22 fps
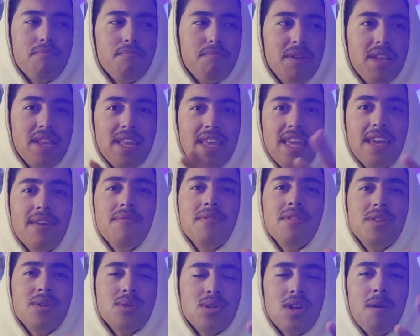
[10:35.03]
been
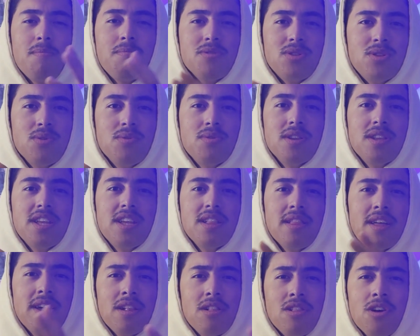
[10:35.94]
given this opportunity,
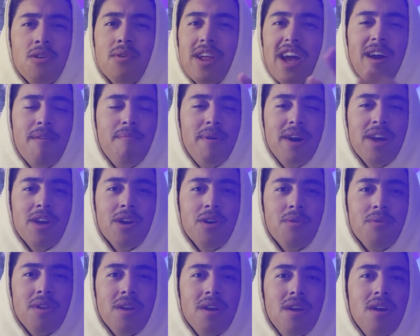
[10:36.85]
let alone have my
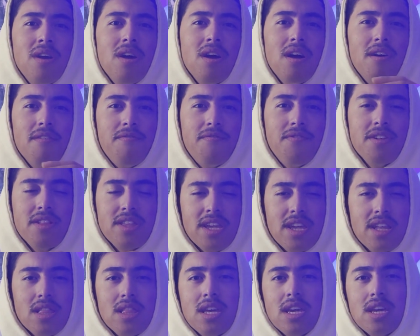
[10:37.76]
own
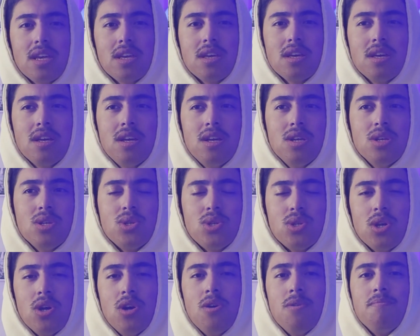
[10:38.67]
affiliate link.
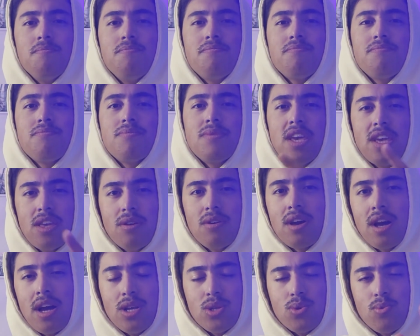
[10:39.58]
So thank you
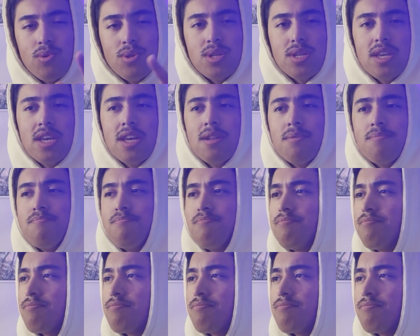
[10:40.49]
guys once again.